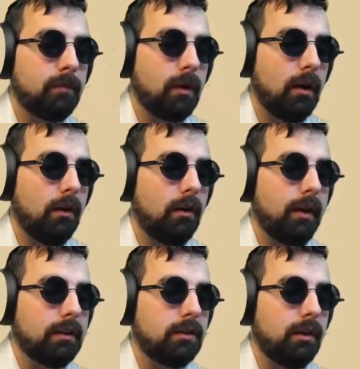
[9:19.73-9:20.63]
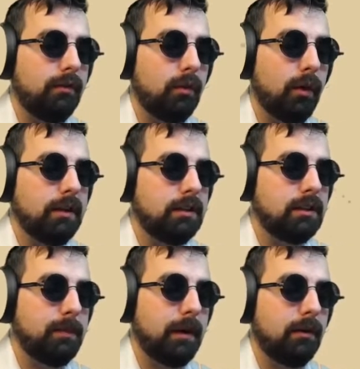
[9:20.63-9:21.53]
Oh, okay. So if you waste the
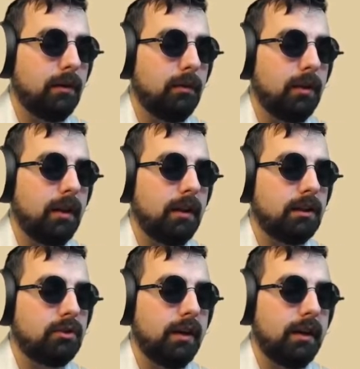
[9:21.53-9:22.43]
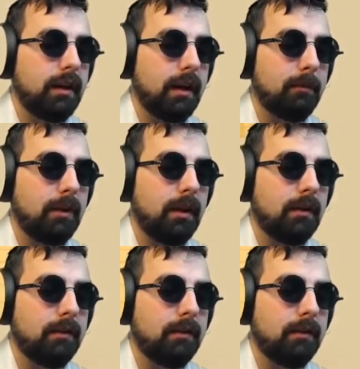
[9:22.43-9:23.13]
spear when in the training camp, then...